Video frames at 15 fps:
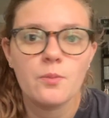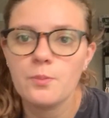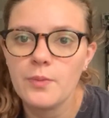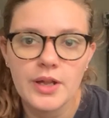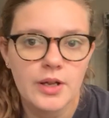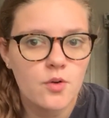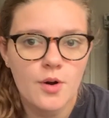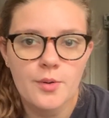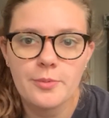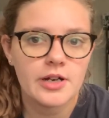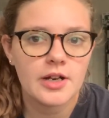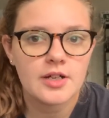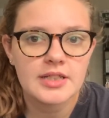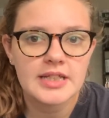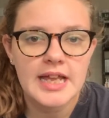
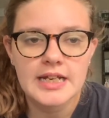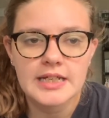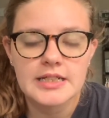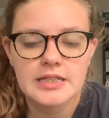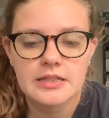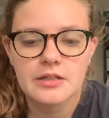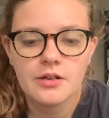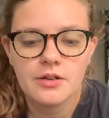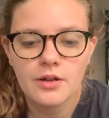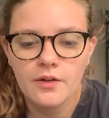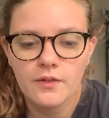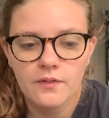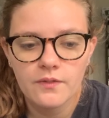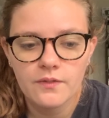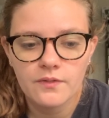incorporating all the edits,
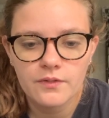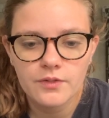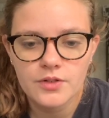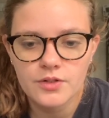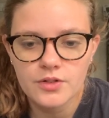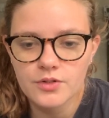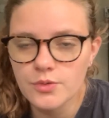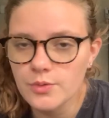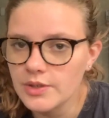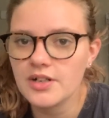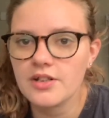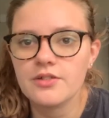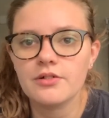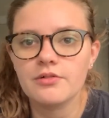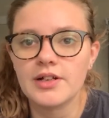doing
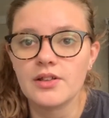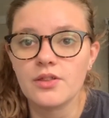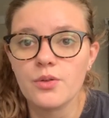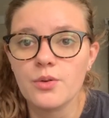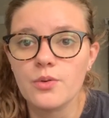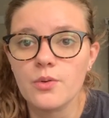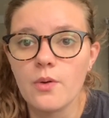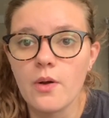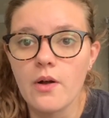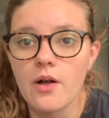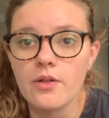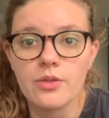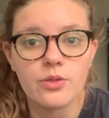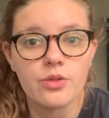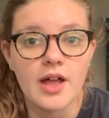another run through
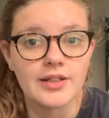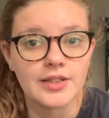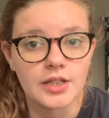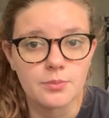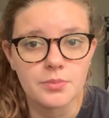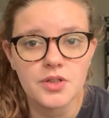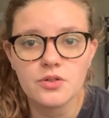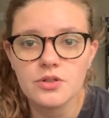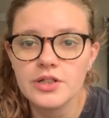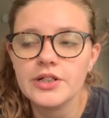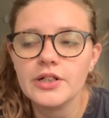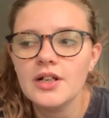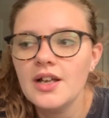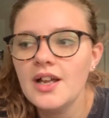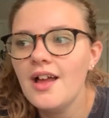on the computer,
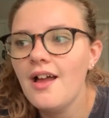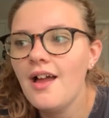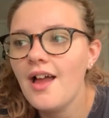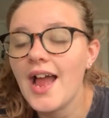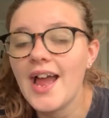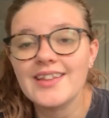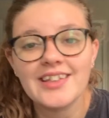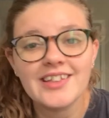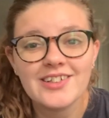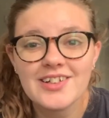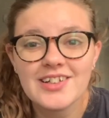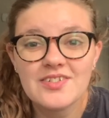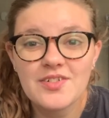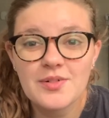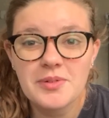and then
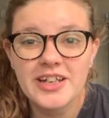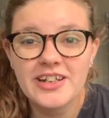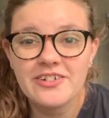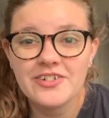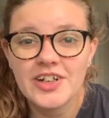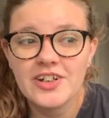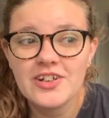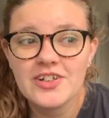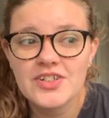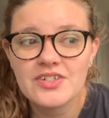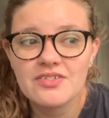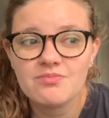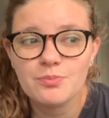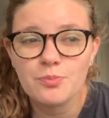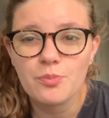looking for beta readers
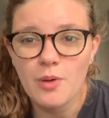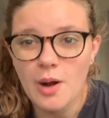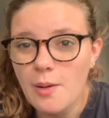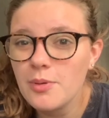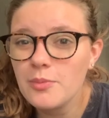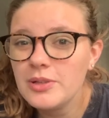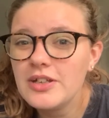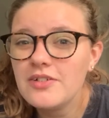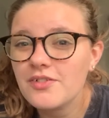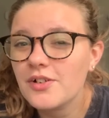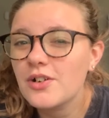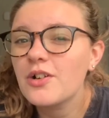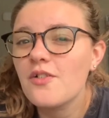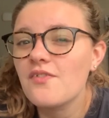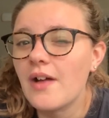probably for
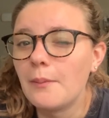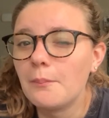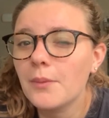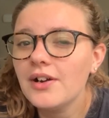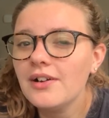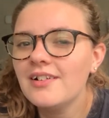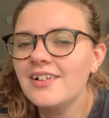November,